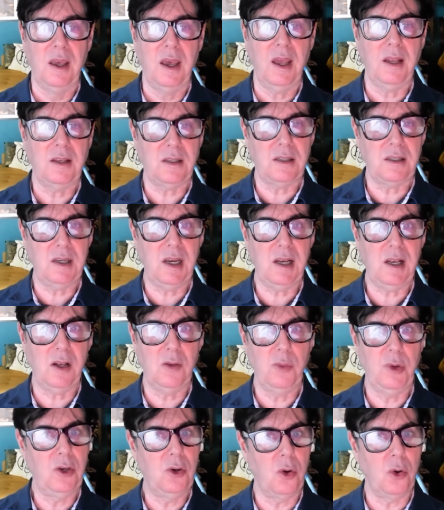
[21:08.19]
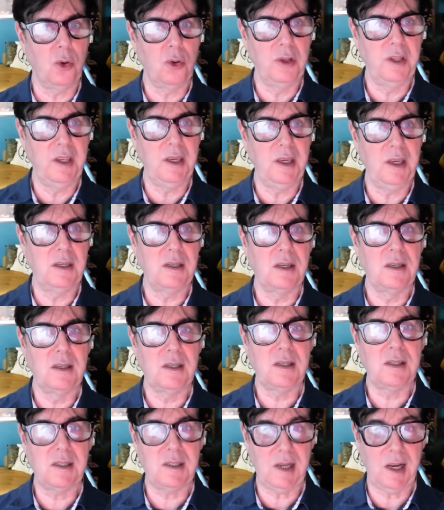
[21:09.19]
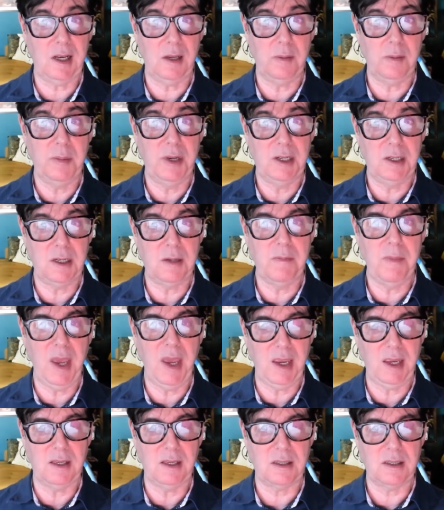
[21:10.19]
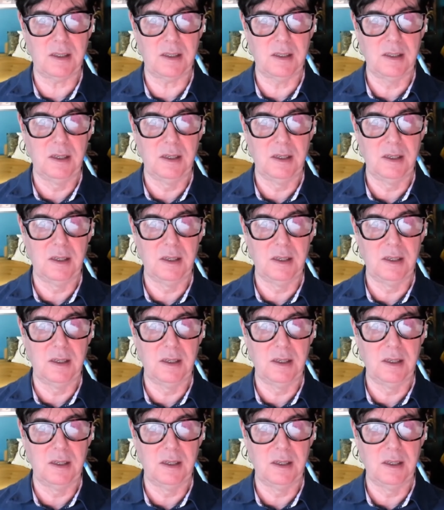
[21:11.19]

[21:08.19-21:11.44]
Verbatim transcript: At S E T L, we call these settlement domains.